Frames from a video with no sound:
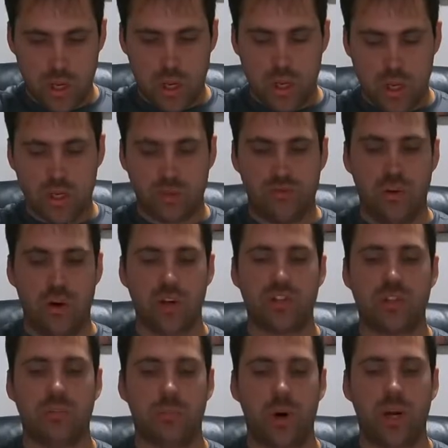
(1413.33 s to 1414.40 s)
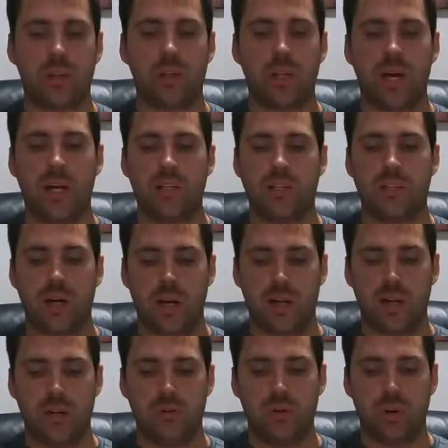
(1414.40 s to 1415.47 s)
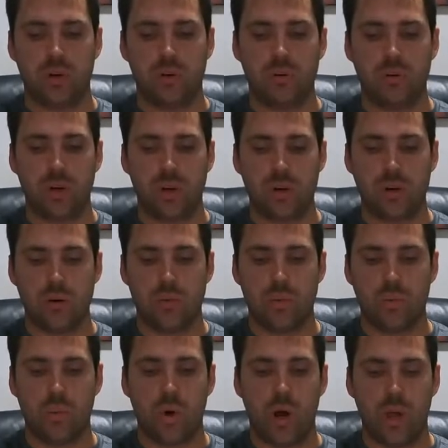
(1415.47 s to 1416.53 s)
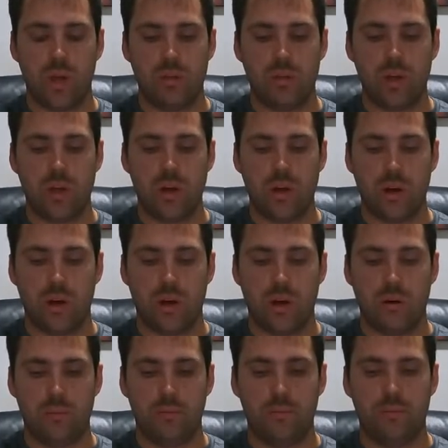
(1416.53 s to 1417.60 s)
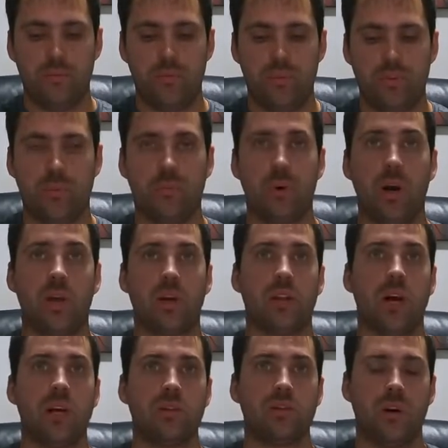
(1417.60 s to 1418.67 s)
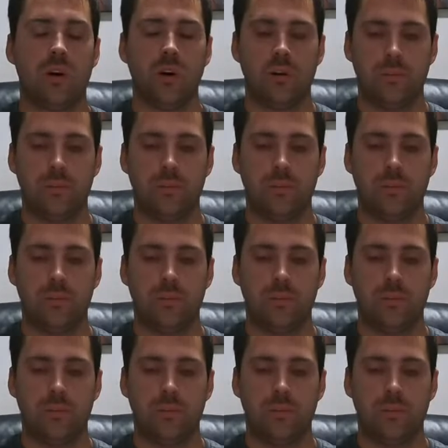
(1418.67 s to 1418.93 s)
As far as the brake lines, I don't know what the brake lines are.